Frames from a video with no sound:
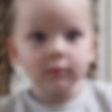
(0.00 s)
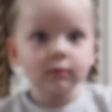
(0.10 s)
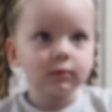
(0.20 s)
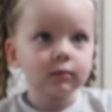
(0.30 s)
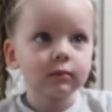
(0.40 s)
we're going to
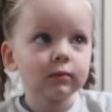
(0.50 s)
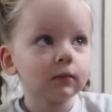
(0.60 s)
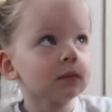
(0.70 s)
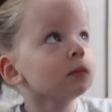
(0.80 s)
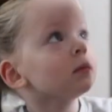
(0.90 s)
do them, but I
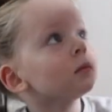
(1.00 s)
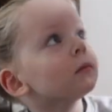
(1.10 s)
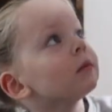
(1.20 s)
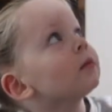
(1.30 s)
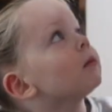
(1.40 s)
realize we don't have
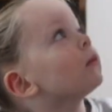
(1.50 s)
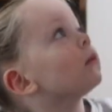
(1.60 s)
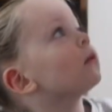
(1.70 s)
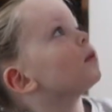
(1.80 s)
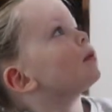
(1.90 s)
any icing
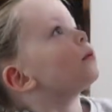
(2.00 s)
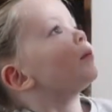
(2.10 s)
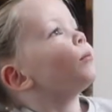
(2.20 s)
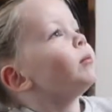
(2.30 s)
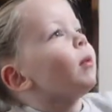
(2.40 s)
sugar, so I have
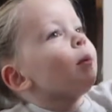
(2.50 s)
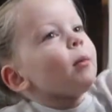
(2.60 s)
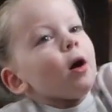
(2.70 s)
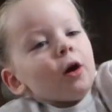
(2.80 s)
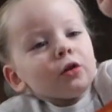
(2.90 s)
to get that.
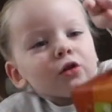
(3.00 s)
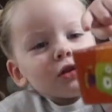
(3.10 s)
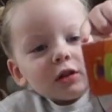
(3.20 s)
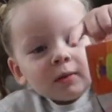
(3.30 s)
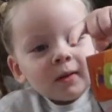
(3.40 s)
I
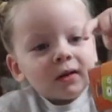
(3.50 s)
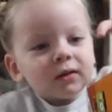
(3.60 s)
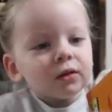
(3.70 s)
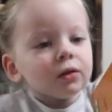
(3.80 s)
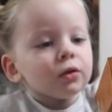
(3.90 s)
do this
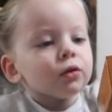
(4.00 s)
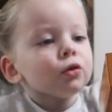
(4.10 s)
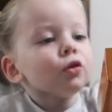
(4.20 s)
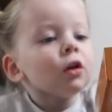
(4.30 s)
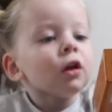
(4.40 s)
one,
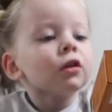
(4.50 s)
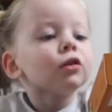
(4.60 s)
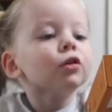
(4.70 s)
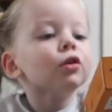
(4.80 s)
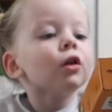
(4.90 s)
you
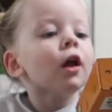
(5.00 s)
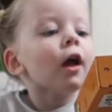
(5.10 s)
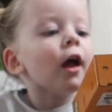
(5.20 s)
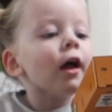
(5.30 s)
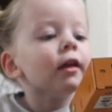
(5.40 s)
do
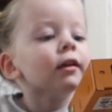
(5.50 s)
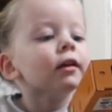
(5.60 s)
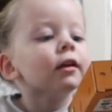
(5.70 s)
hay.